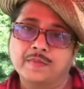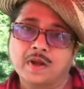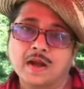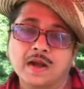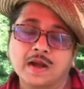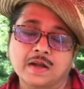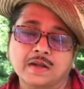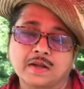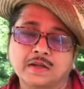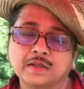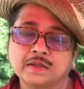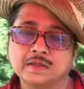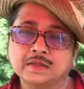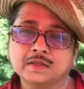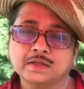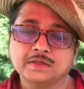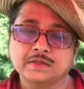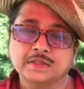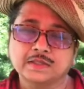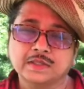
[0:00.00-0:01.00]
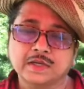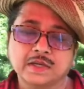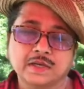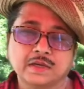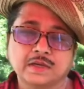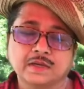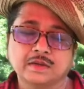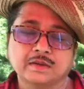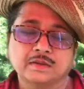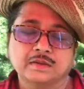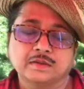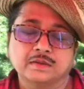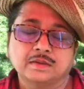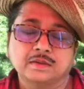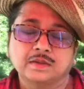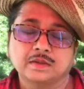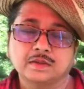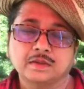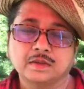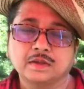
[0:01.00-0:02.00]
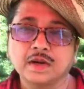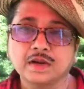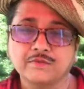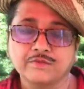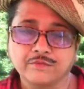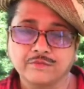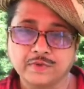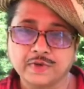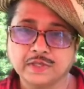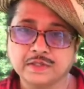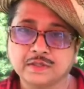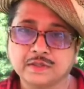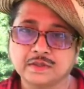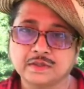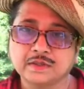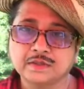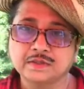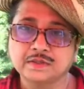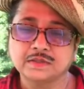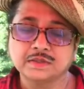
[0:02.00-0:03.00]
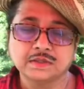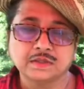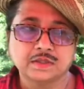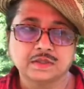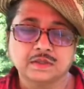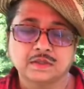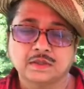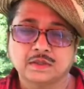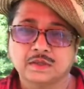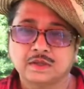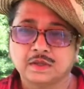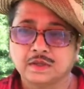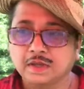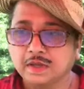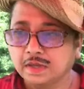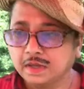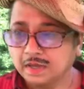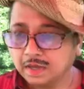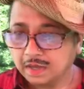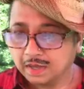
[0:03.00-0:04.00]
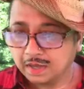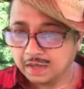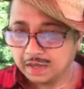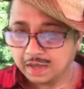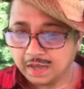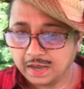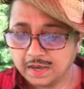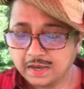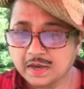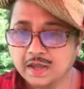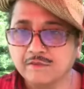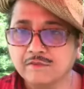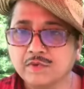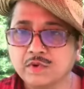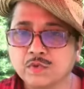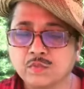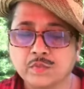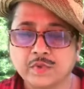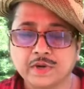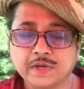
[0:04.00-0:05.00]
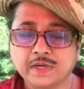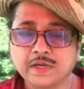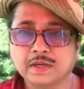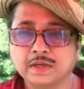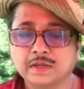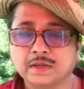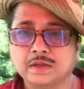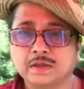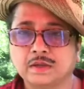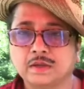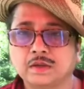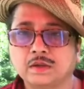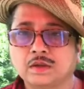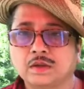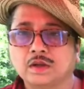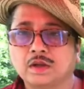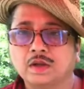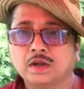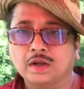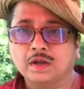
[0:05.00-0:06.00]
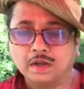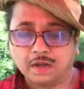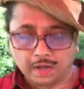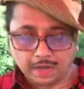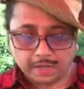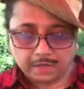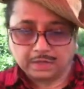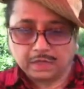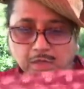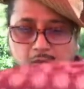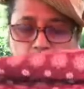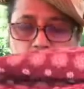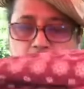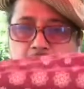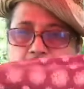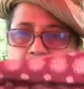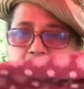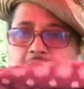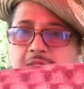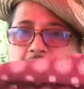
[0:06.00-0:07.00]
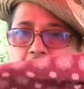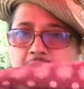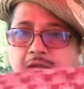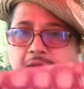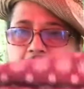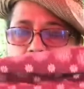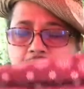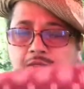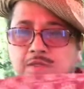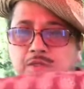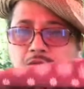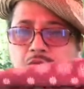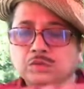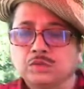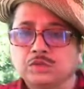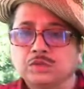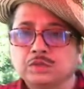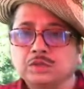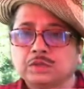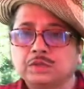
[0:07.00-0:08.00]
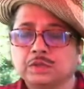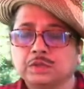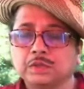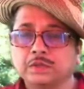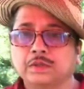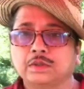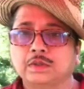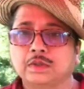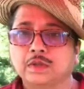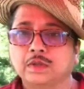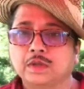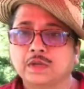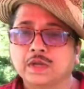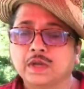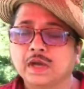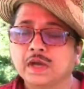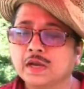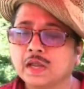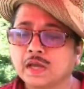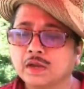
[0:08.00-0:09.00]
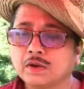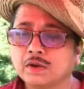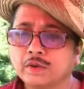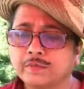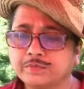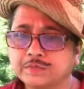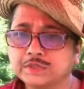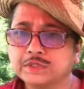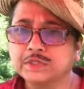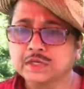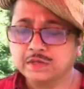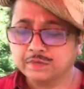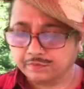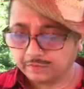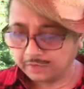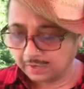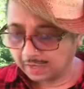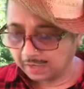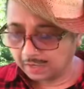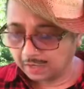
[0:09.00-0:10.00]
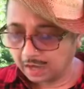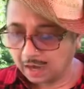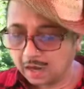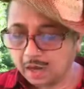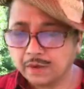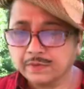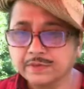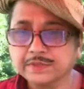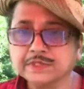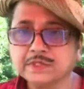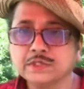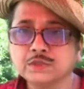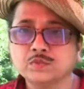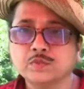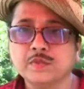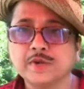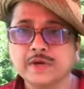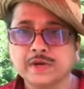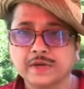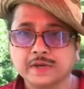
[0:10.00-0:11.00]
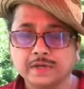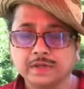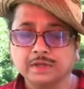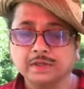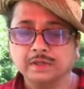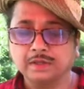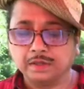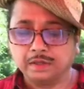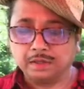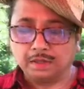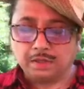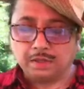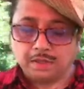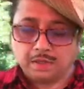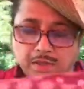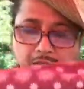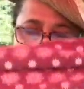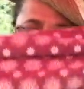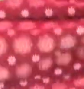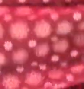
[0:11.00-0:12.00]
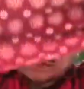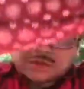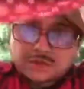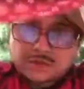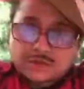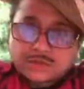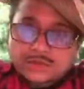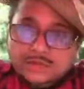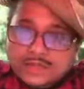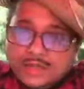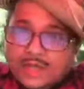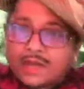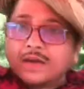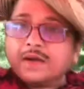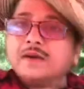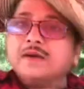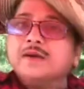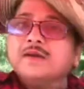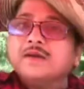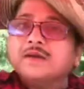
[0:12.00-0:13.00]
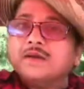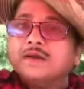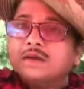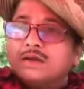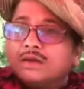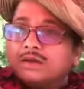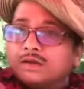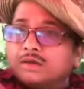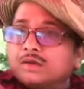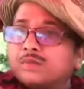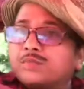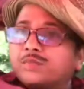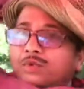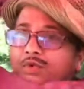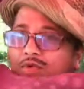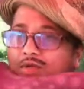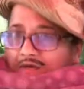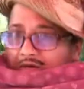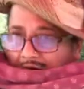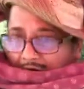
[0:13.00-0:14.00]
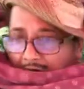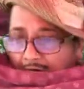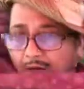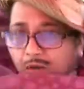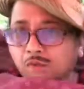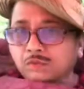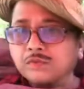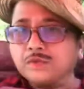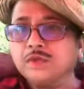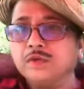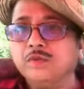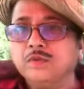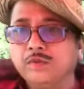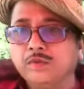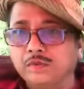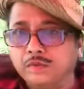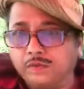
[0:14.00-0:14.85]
uncles and grandfathers and everyone and the lungi they had used, and I observed like how it is worn. So there you put it around you